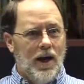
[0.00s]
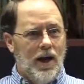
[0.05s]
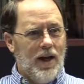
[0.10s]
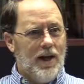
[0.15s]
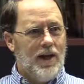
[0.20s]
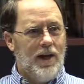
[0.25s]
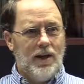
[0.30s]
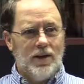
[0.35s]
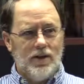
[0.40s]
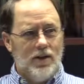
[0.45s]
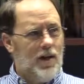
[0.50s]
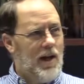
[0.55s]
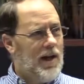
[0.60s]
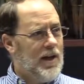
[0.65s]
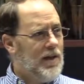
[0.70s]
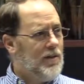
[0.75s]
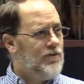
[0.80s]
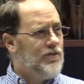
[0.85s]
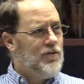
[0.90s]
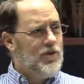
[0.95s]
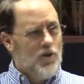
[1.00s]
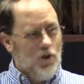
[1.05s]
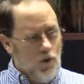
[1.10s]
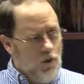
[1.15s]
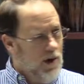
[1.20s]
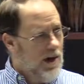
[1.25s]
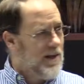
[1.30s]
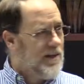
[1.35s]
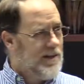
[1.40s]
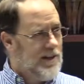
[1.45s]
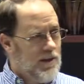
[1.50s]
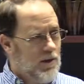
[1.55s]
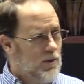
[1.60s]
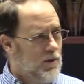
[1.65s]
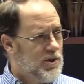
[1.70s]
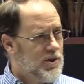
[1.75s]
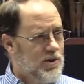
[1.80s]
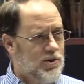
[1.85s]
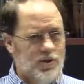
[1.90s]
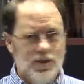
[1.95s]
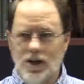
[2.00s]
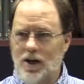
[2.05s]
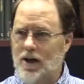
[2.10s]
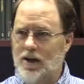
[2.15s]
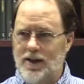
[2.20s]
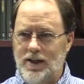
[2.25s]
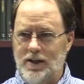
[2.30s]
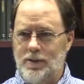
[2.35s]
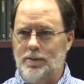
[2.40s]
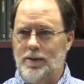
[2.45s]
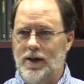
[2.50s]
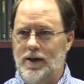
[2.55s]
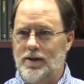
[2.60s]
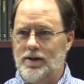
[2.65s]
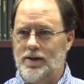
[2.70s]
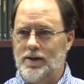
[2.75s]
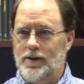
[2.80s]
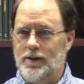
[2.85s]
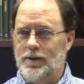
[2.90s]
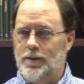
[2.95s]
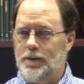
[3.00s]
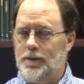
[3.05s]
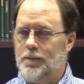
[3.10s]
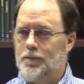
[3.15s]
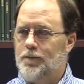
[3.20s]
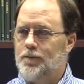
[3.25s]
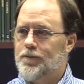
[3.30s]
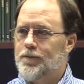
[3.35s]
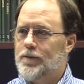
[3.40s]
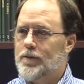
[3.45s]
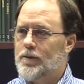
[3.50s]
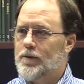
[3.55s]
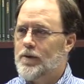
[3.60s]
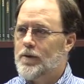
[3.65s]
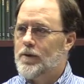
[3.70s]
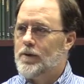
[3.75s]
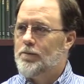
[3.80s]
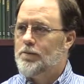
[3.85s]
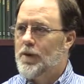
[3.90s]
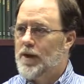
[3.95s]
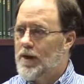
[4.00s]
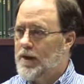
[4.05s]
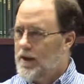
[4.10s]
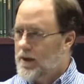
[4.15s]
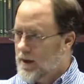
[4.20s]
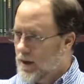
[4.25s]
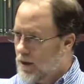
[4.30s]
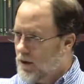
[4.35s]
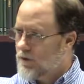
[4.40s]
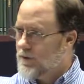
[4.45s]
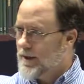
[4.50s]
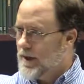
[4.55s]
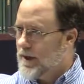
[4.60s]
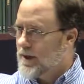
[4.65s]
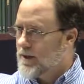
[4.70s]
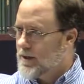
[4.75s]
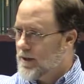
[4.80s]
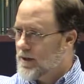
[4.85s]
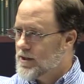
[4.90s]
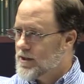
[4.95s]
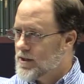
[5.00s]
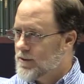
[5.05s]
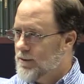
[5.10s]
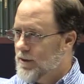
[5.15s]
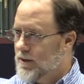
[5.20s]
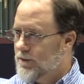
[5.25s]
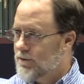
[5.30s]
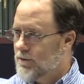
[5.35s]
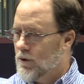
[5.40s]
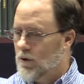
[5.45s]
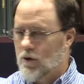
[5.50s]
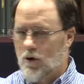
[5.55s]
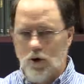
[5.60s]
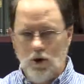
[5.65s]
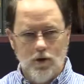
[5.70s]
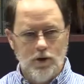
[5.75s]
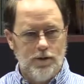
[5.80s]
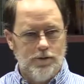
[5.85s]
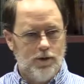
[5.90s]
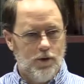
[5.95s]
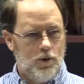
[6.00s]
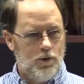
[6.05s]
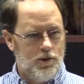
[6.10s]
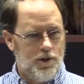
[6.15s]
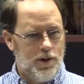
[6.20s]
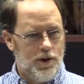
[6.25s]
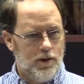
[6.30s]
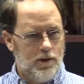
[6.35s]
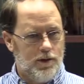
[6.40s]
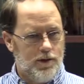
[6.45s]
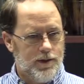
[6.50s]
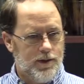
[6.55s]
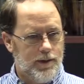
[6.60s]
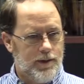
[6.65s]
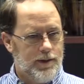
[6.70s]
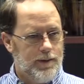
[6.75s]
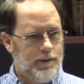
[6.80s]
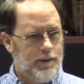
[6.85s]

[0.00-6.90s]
I had I have no idea what you're talking about. But he had held that against me for all of those years